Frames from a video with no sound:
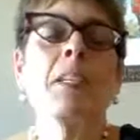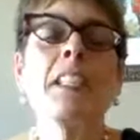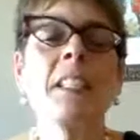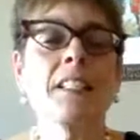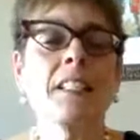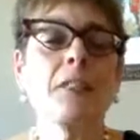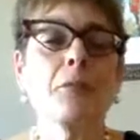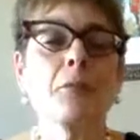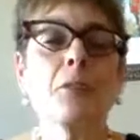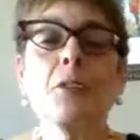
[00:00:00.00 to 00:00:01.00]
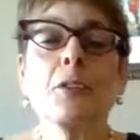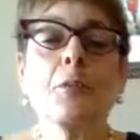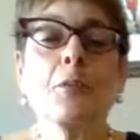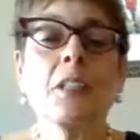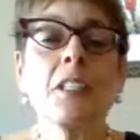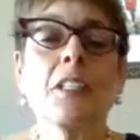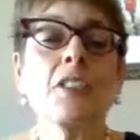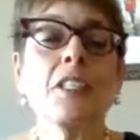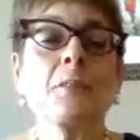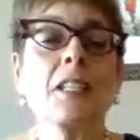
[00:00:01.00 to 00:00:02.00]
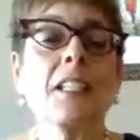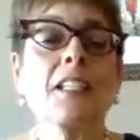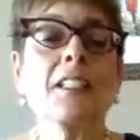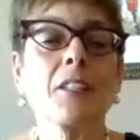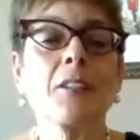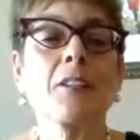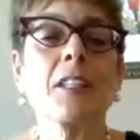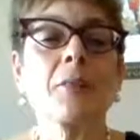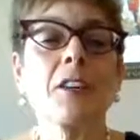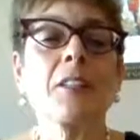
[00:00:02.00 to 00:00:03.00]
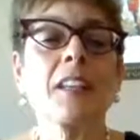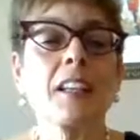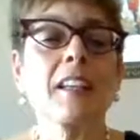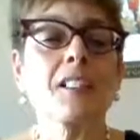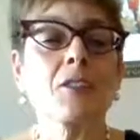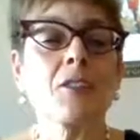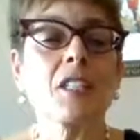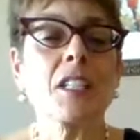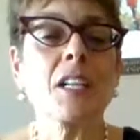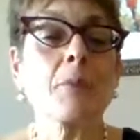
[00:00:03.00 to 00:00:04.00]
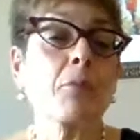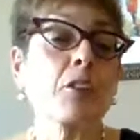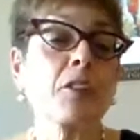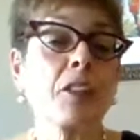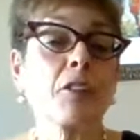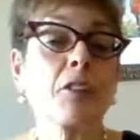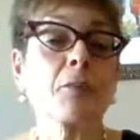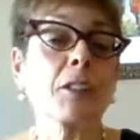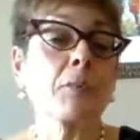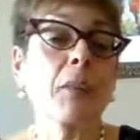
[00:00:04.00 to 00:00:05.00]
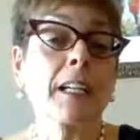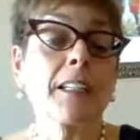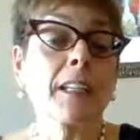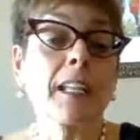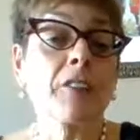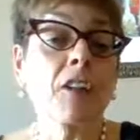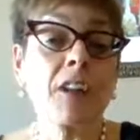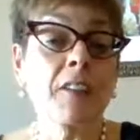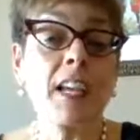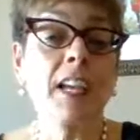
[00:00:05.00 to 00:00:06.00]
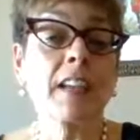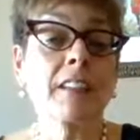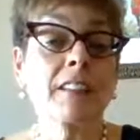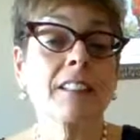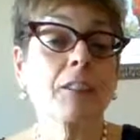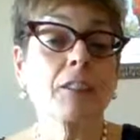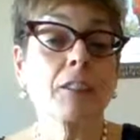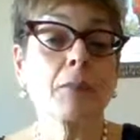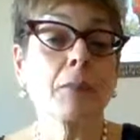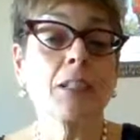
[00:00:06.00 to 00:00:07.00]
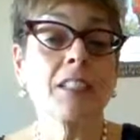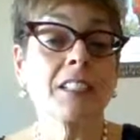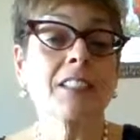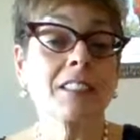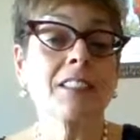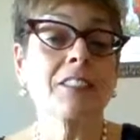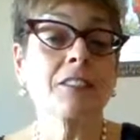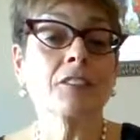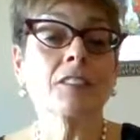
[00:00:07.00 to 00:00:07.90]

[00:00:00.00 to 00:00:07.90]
peace in the room, just because, you know, they went that extra step, which they normally might never have had, you know, the ability to do.